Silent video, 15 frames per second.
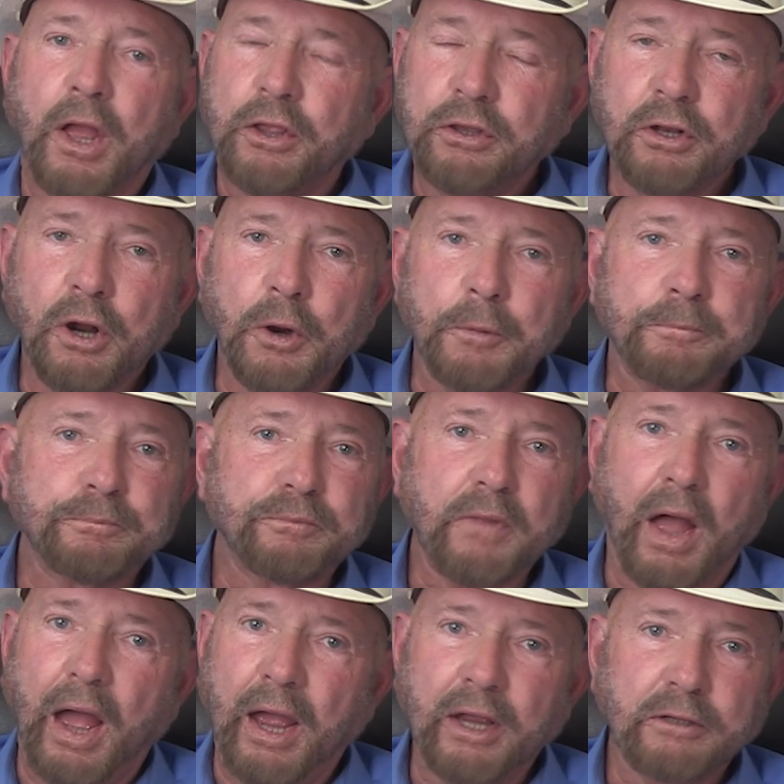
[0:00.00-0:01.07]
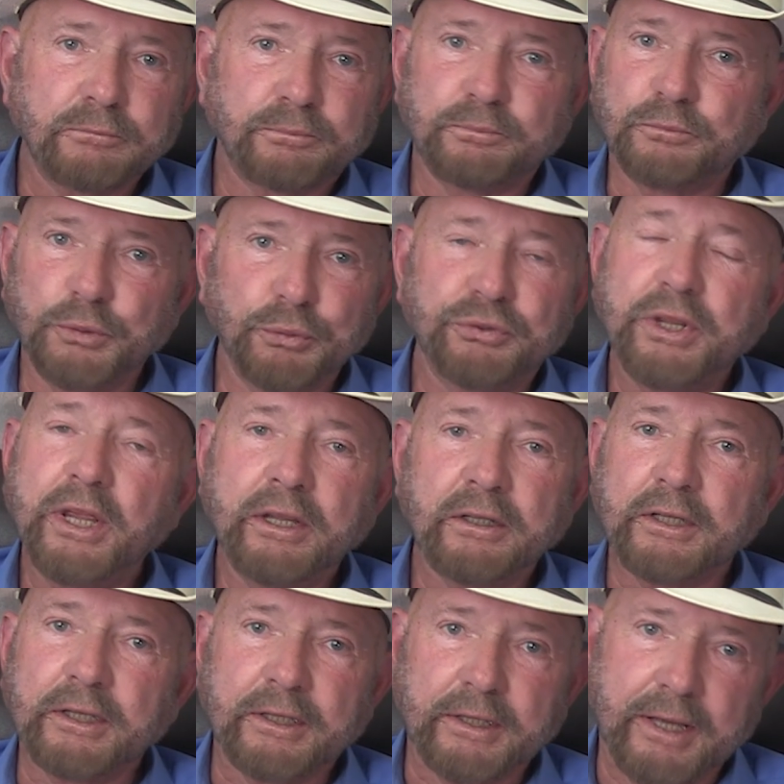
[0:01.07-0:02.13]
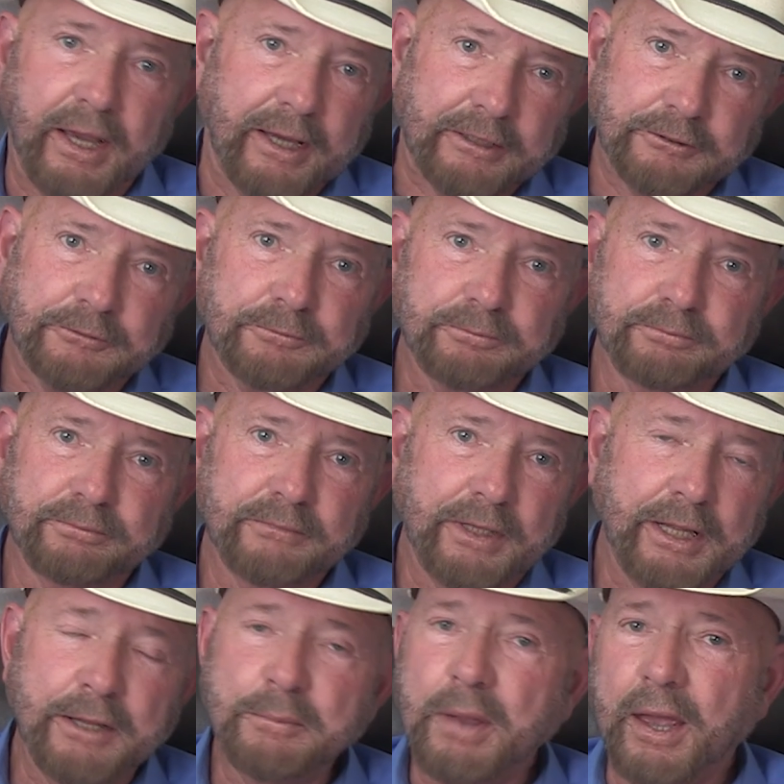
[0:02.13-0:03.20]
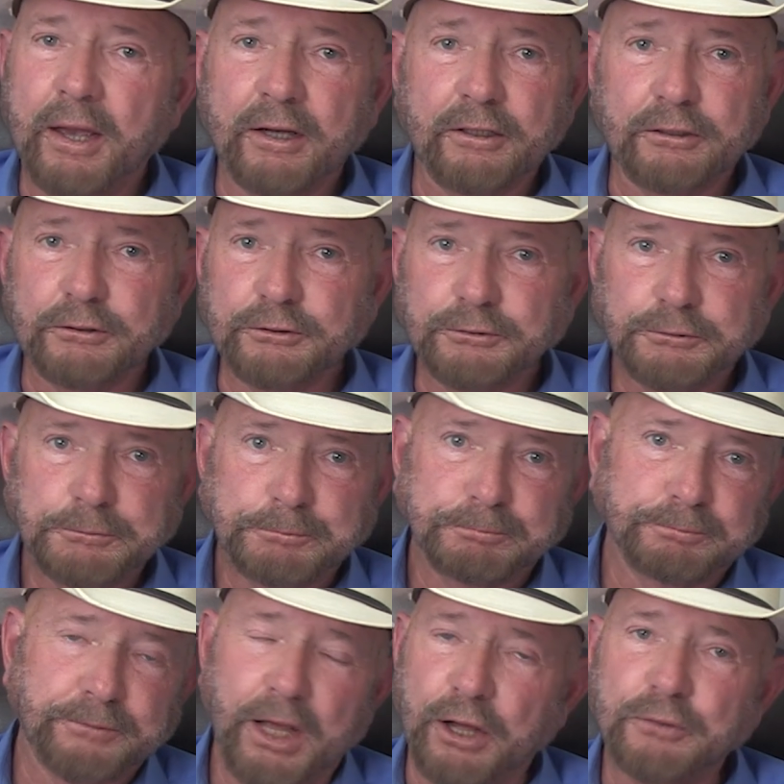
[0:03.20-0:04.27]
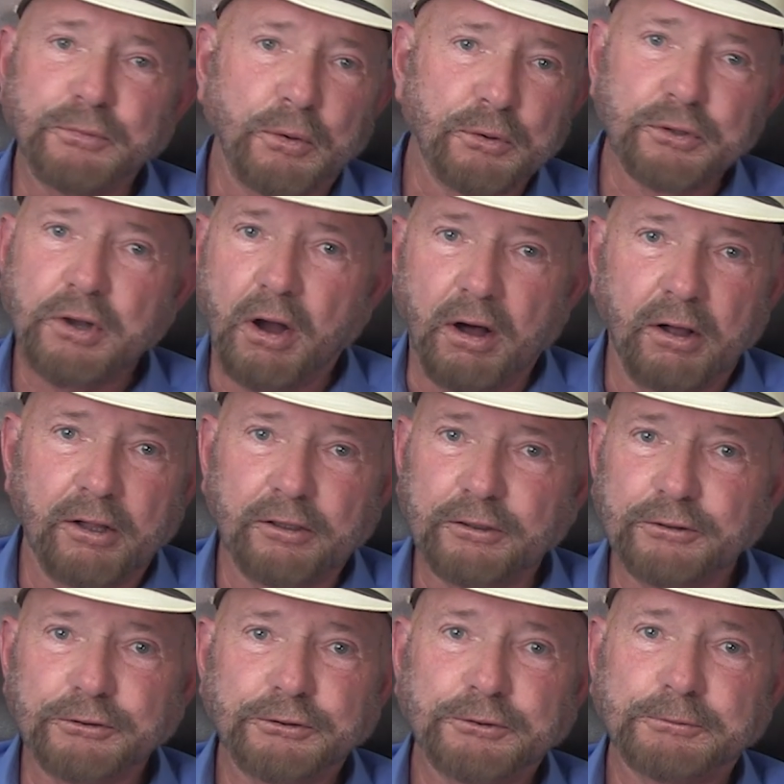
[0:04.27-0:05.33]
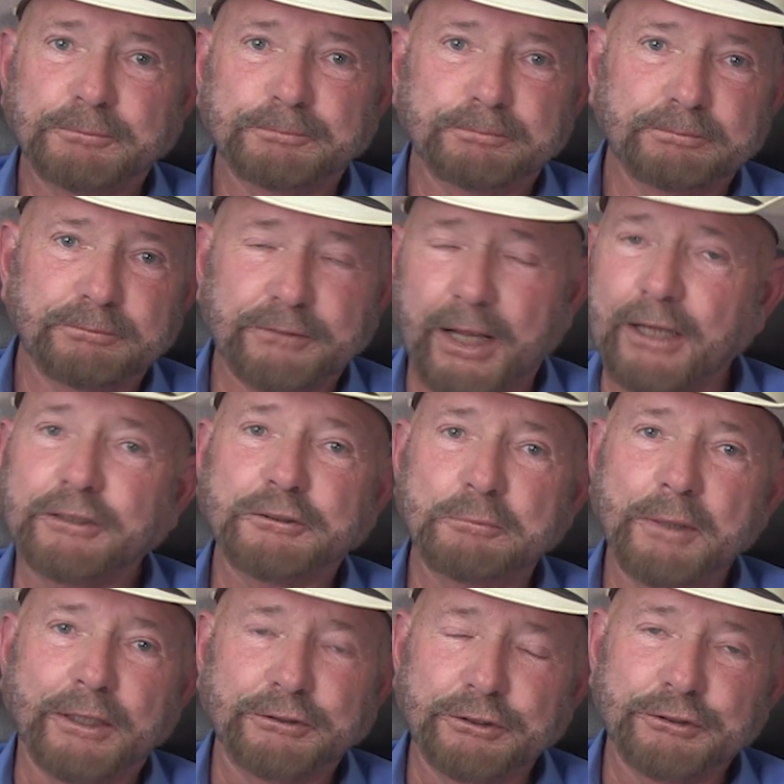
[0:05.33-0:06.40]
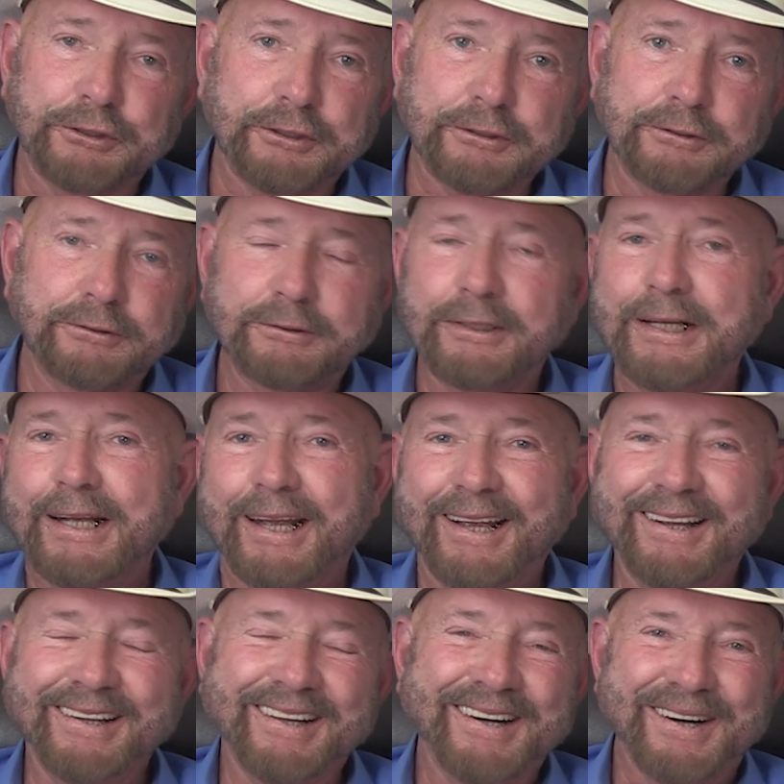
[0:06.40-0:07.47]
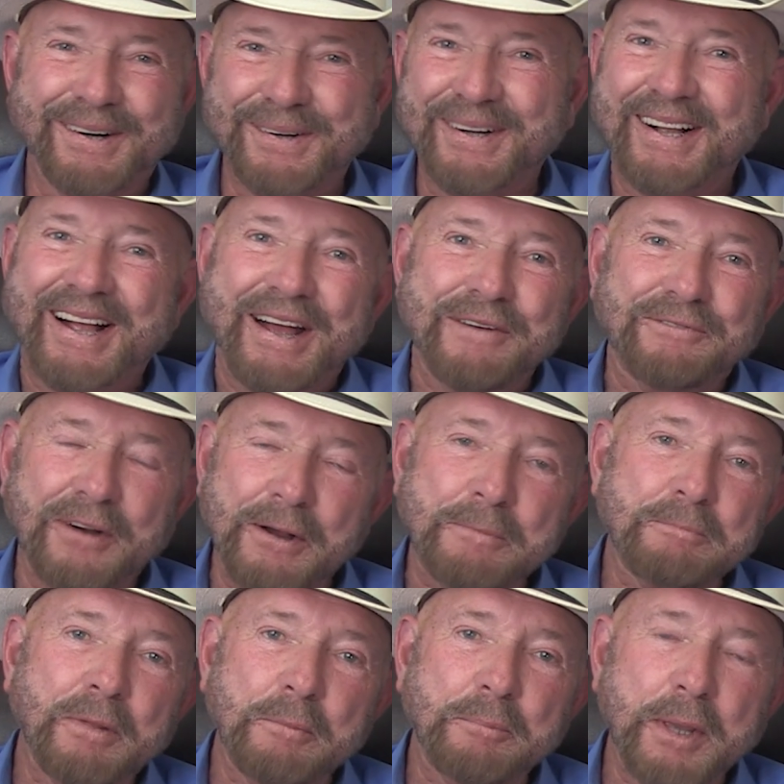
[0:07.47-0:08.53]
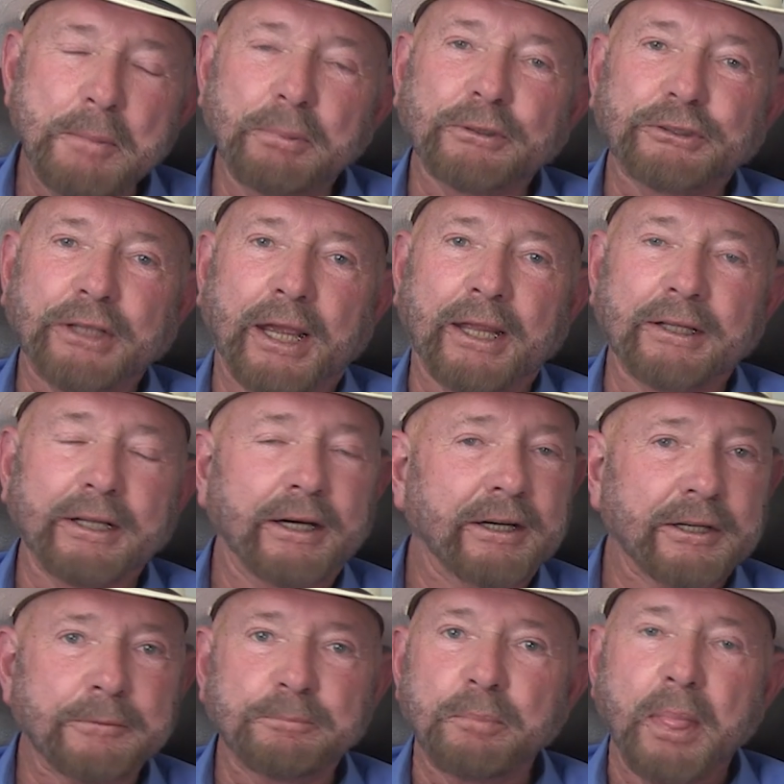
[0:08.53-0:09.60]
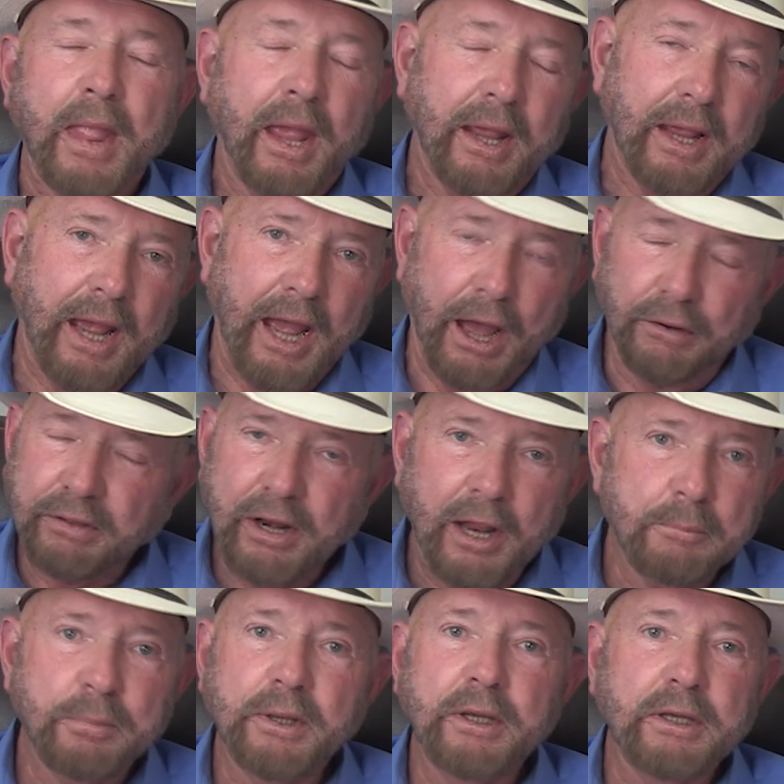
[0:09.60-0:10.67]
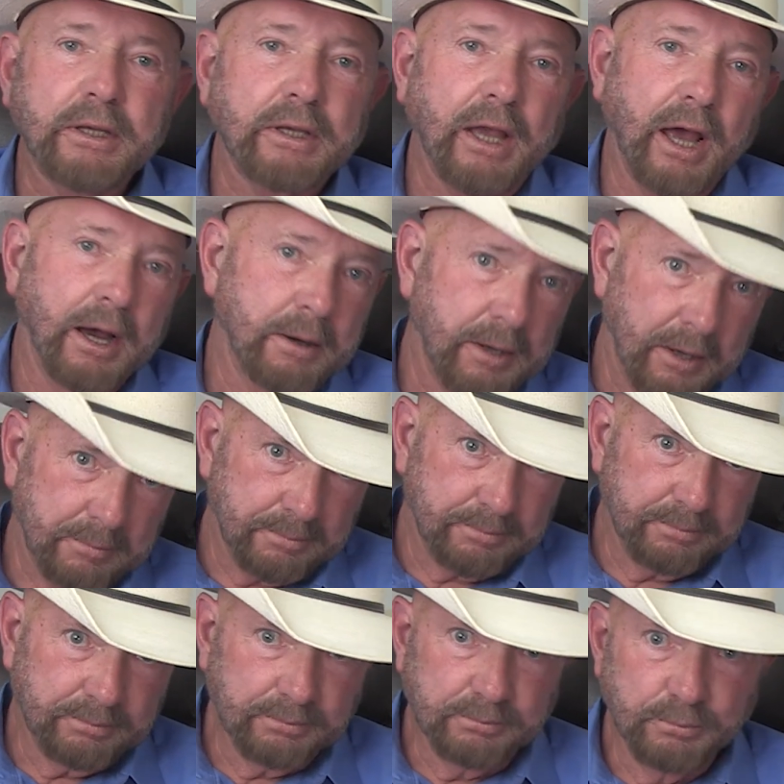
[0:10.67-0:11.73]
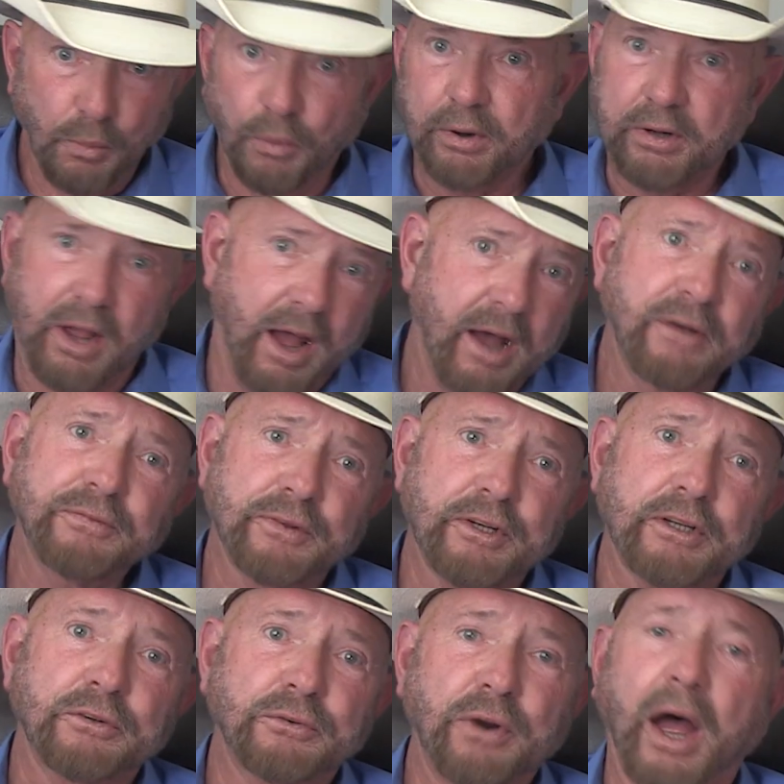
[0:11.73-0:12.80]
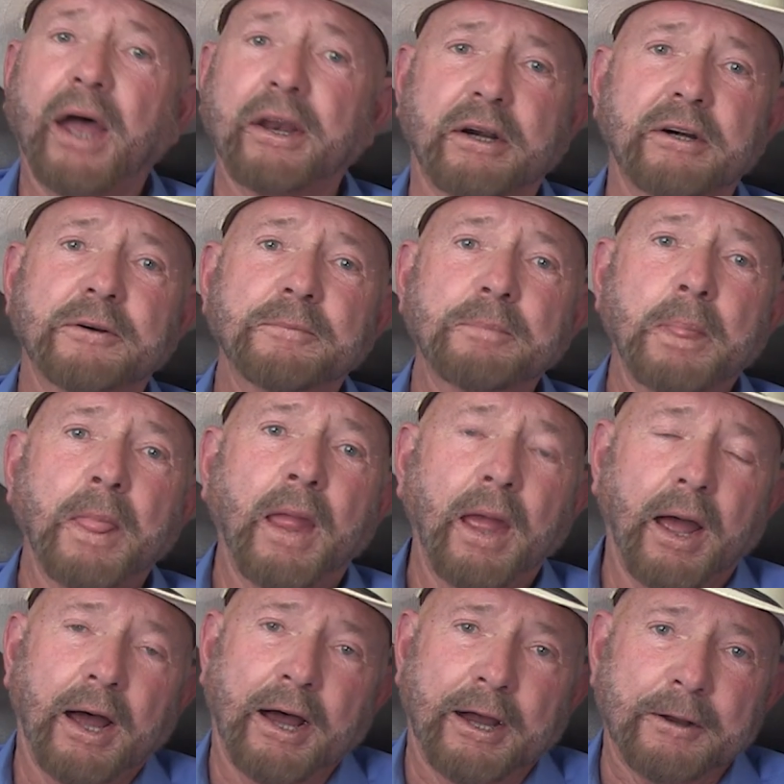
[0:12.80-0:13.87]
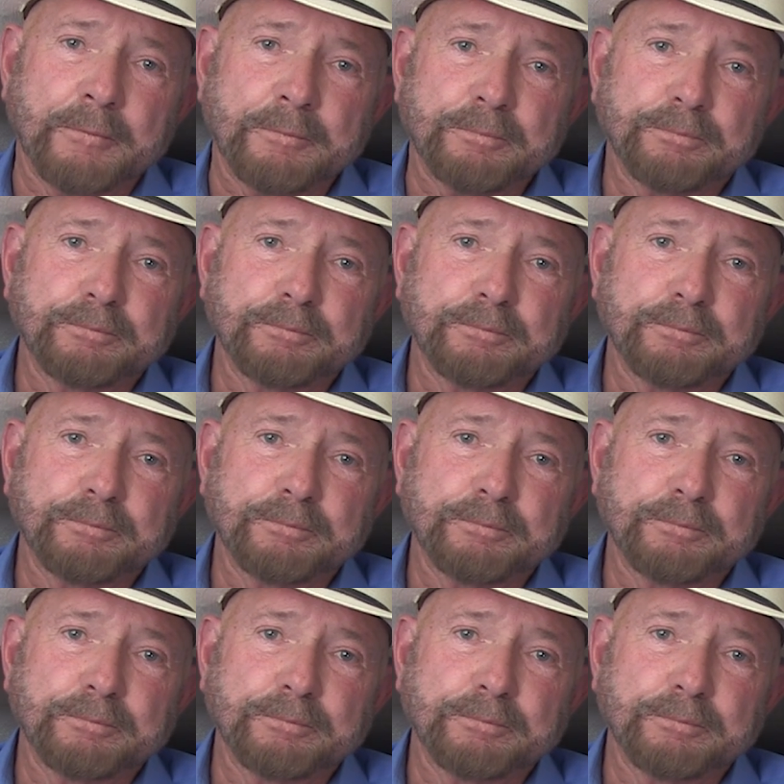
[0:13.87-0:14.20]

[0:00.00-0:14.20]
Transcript: I routinely get emails, telephone calls, text messages, you know, from people saying, Larry, how can I be a more confident rider? I